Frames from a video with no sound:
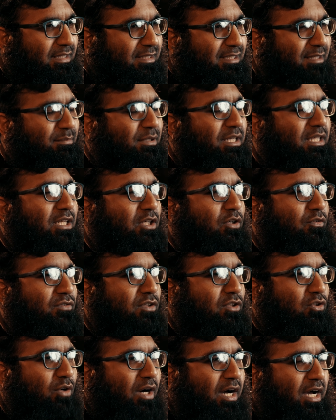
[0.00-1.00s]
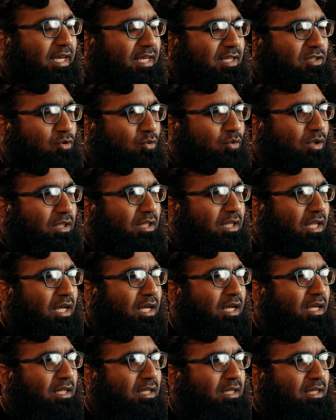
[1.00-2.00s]
The meaning of the dua is, O
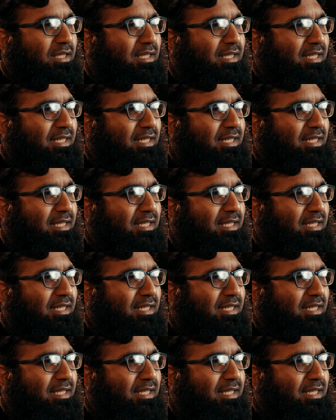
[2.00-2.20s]
Allah,